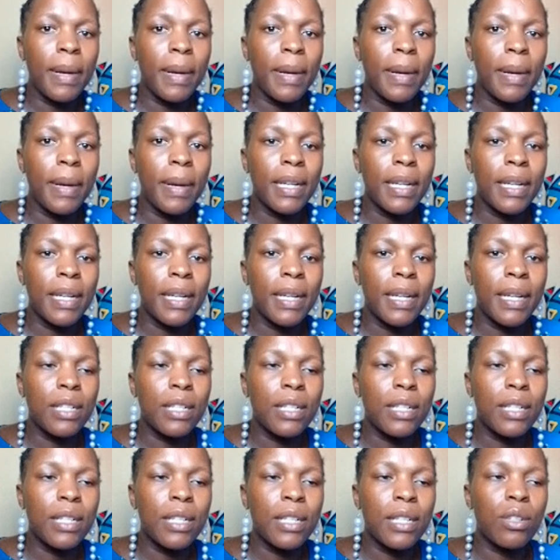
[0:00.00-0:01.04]
who is
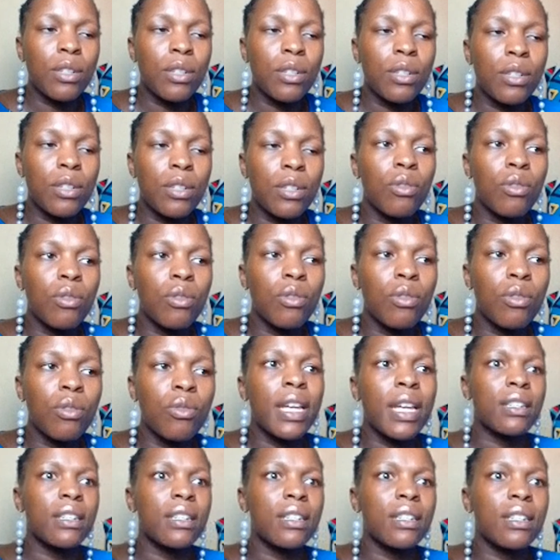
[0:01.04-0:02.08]
just starting off with
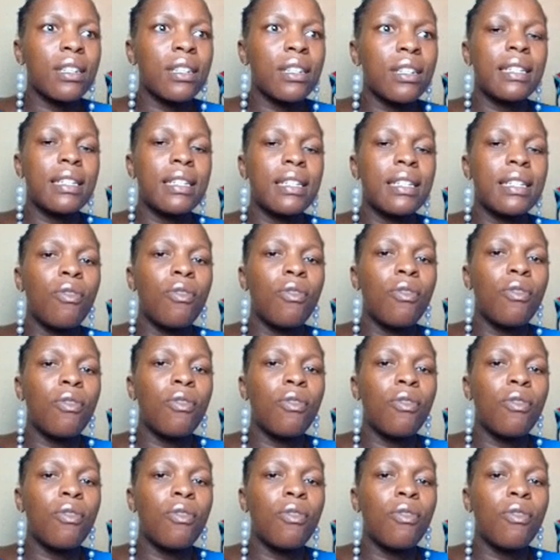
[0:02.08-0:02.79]
graphic design,